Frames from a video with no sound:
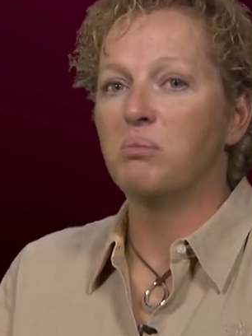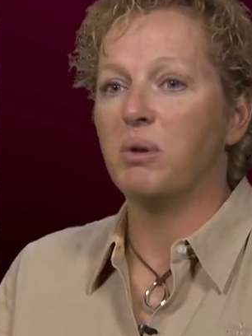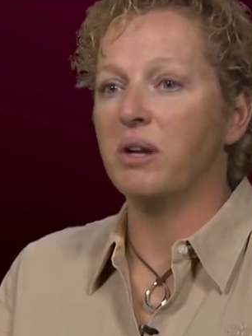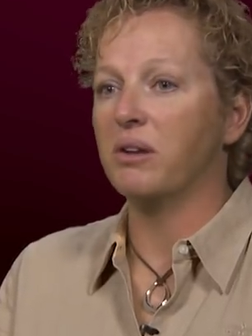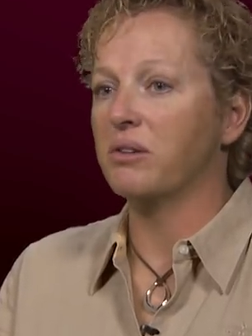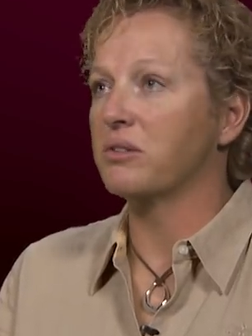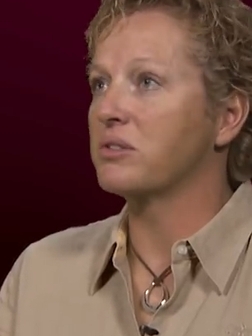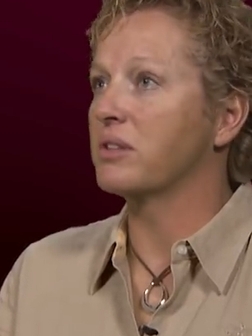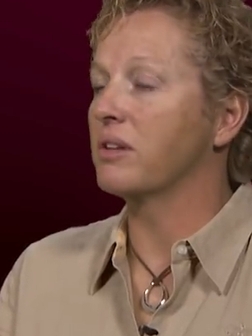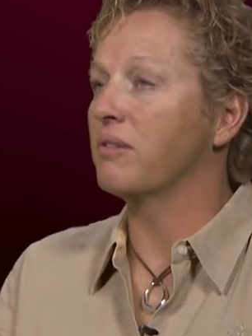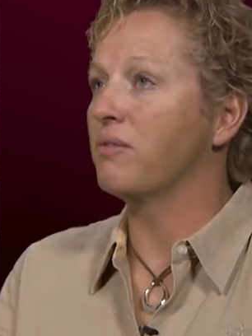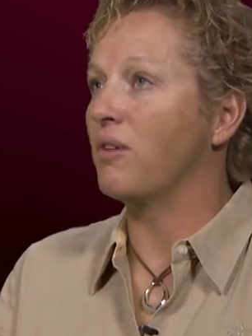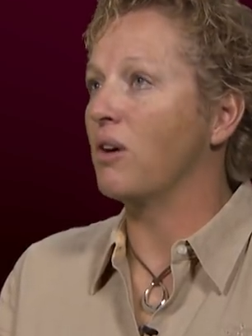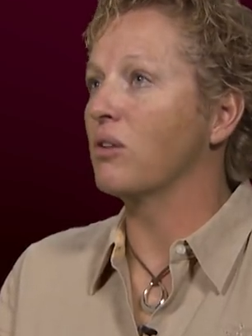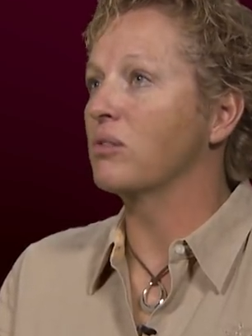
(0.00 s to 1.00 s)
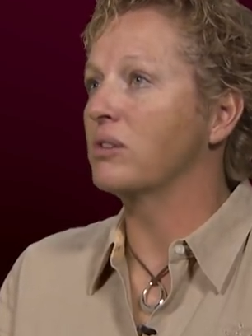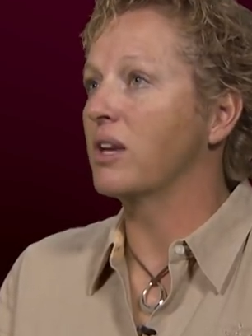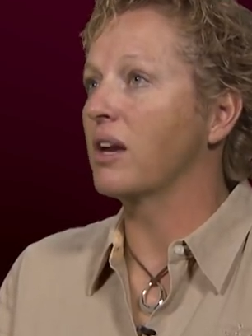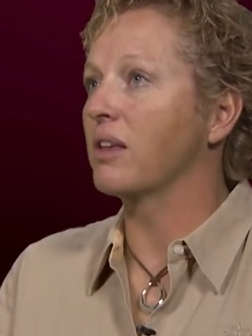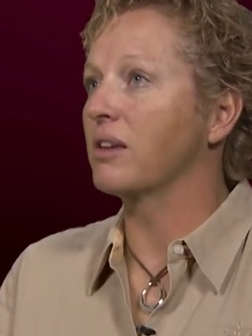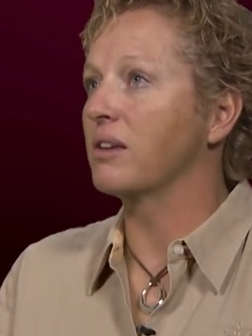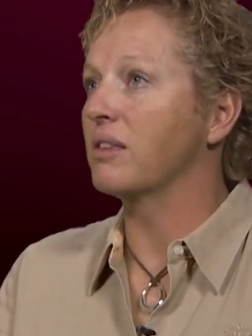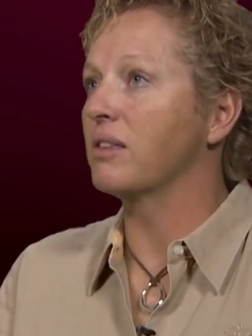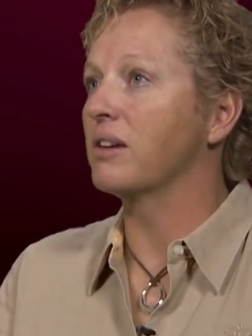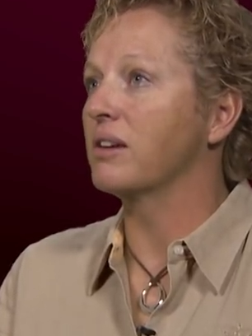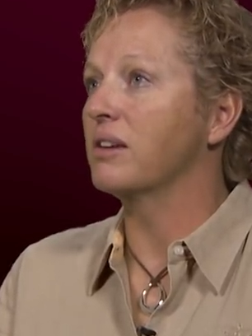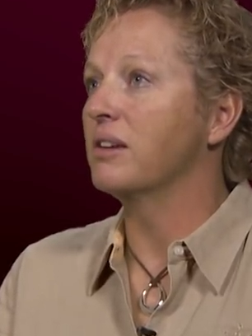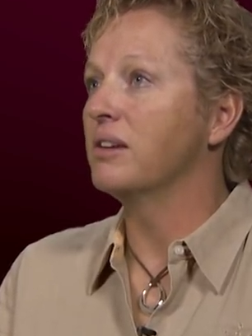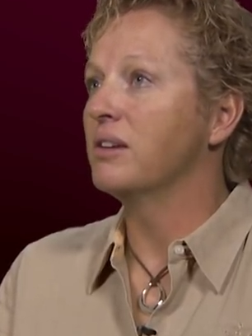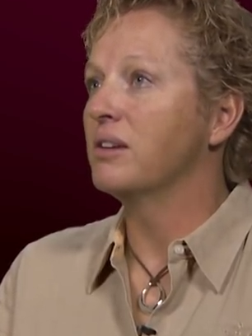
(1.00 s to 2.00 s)
players that followed Kelly
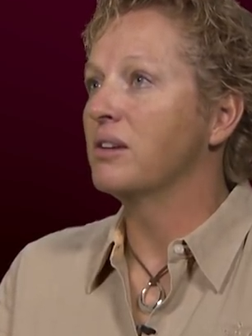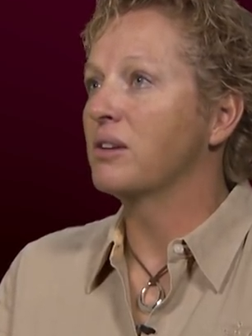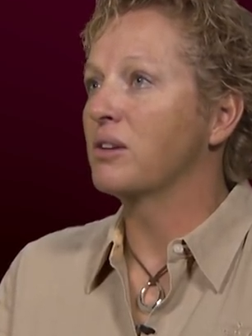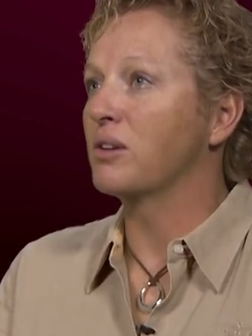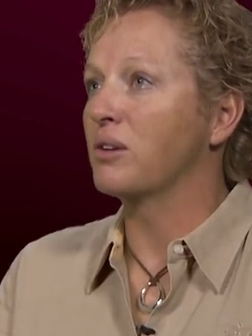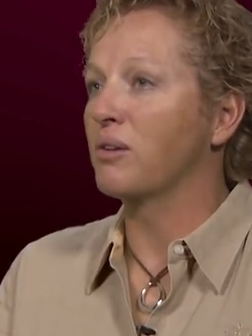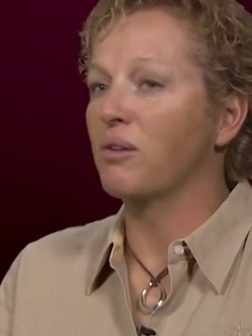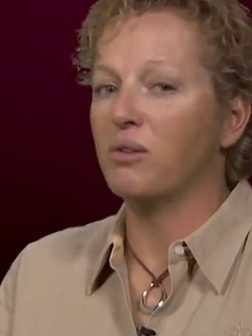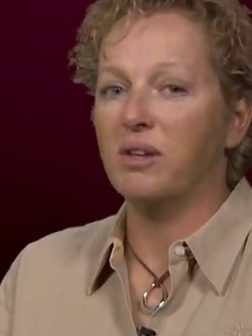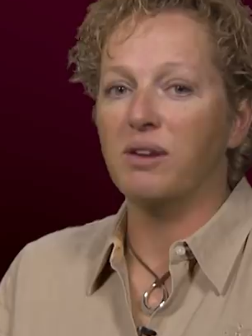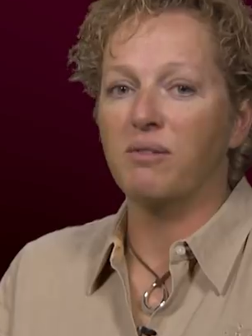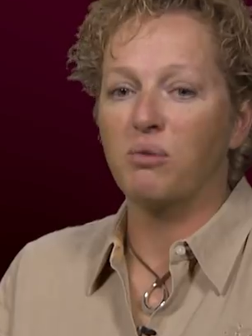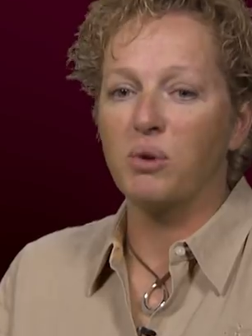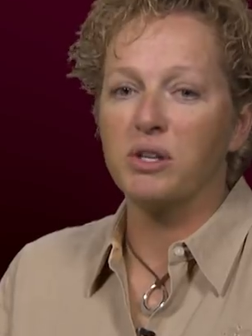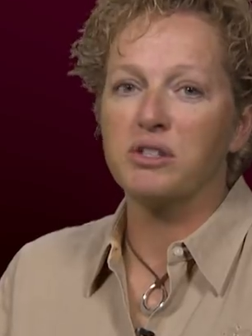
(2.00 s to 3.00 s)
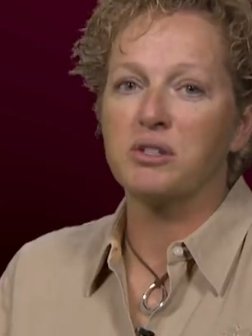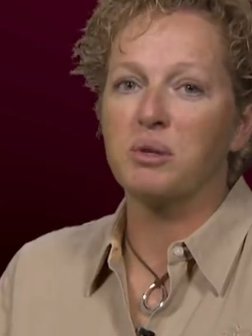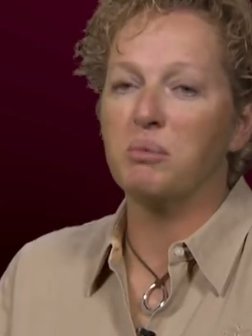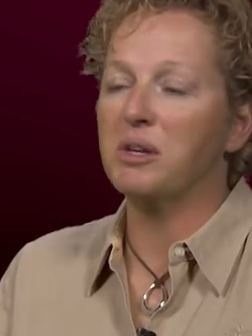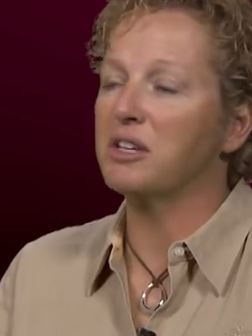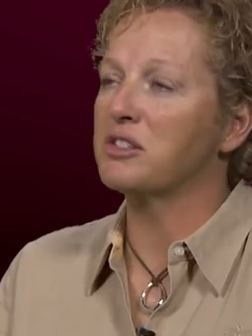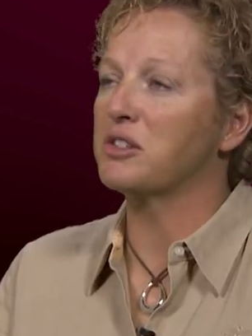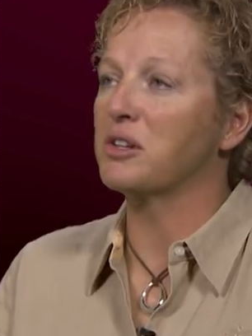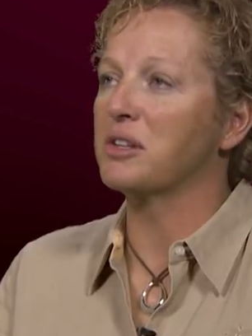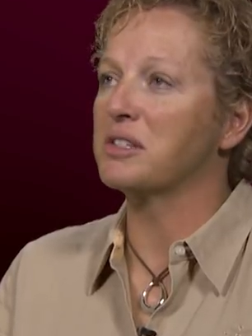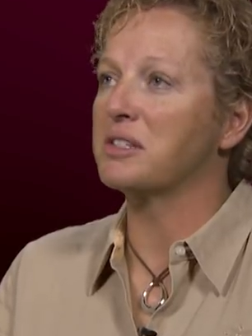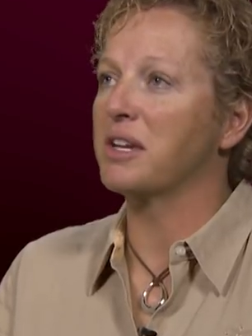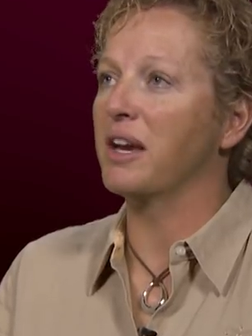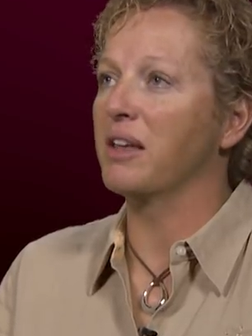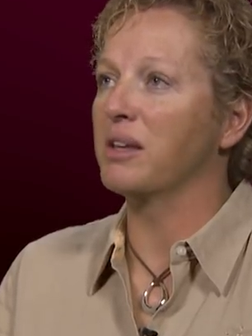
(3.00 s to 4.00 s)
that could only have wished to be as good
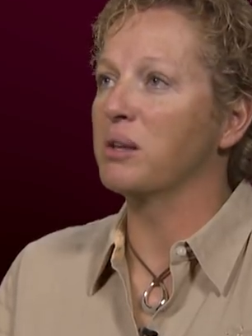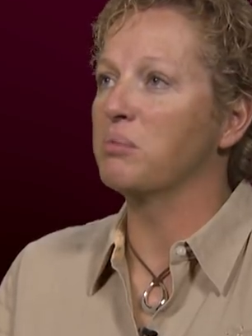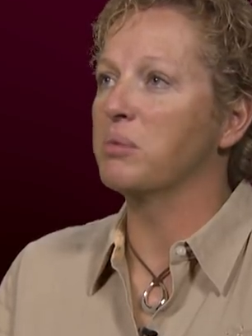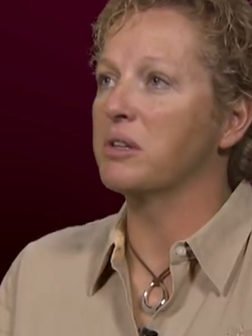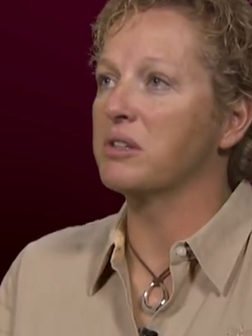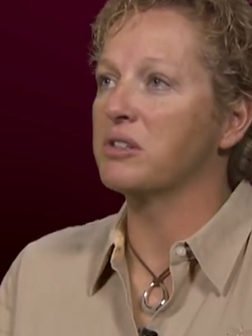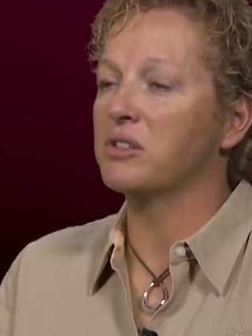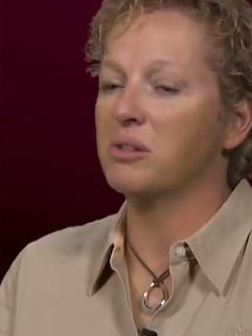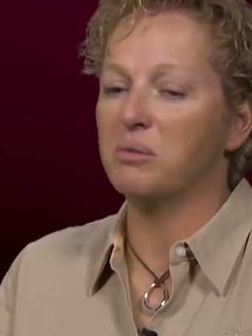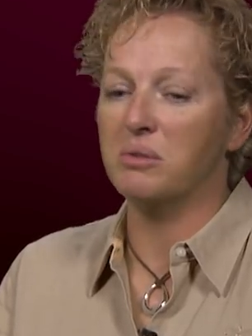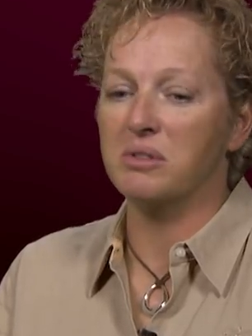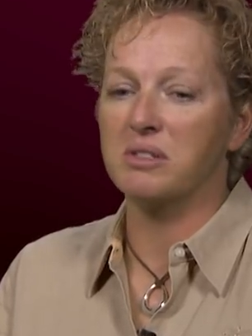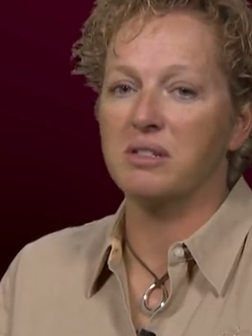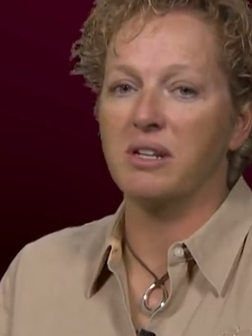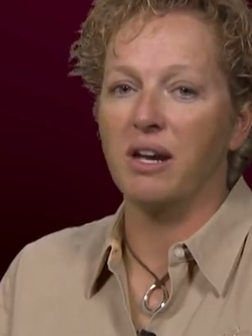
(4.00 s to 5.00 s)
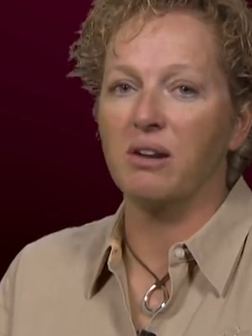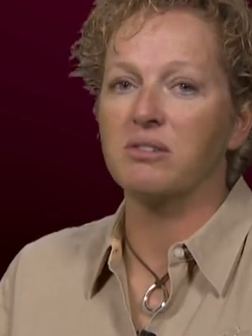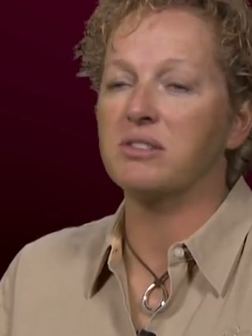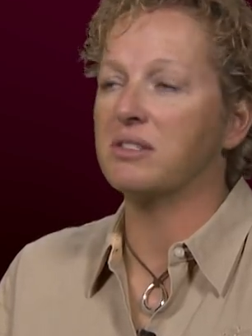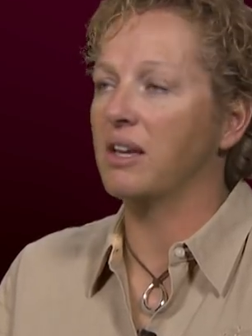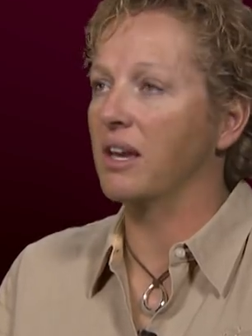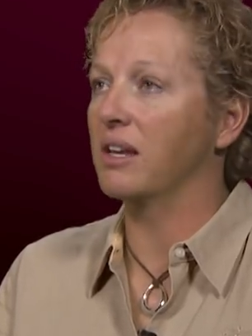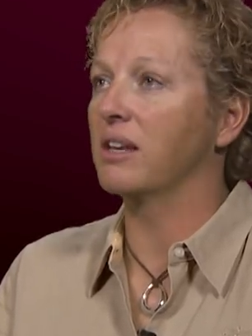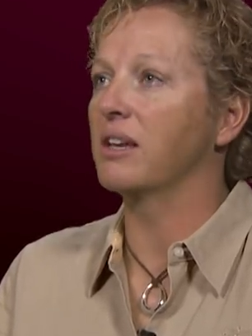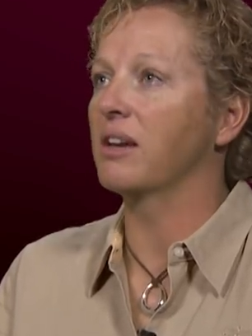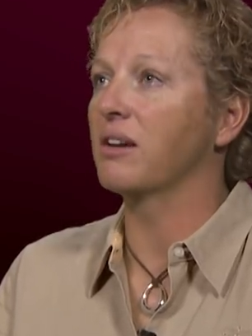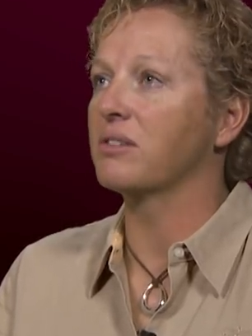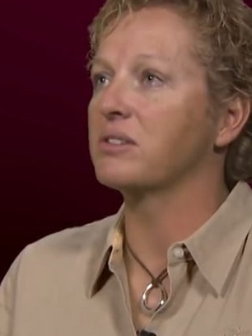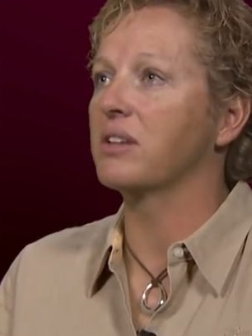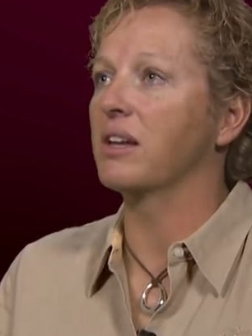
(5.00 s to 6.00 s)
as Kelly, but she was an
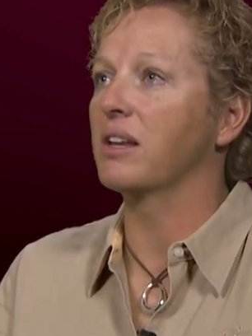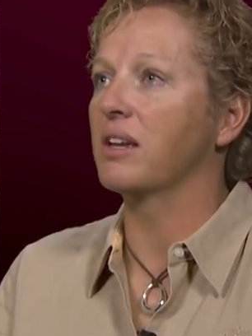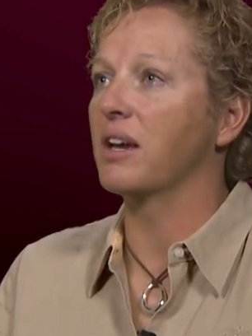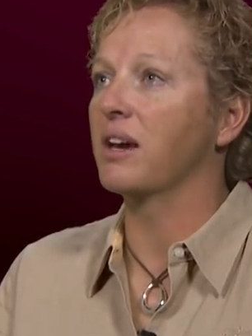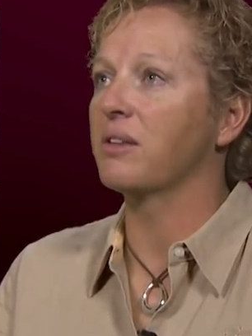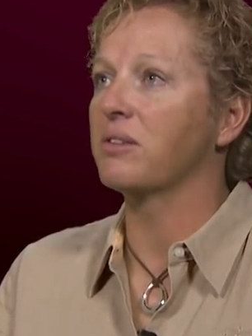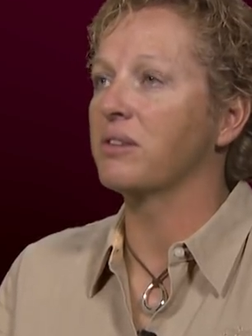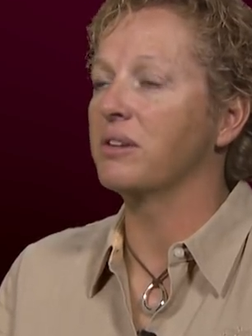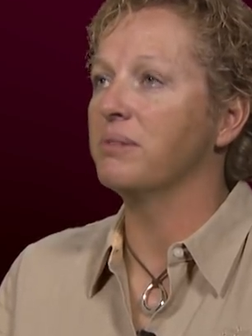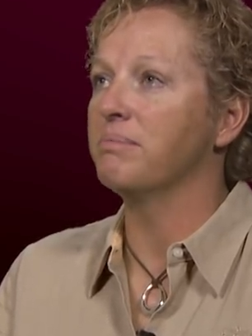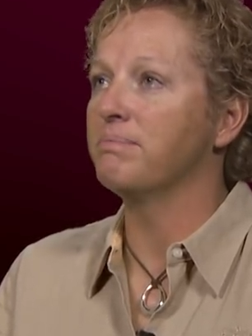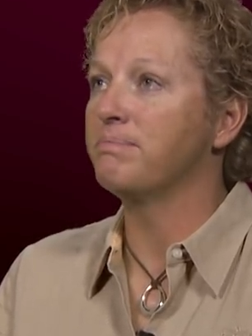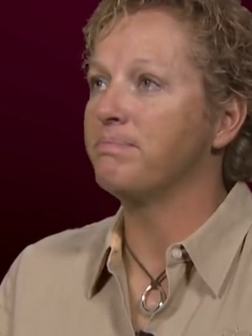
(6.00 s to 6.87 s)
outstanding, outstanding athlete.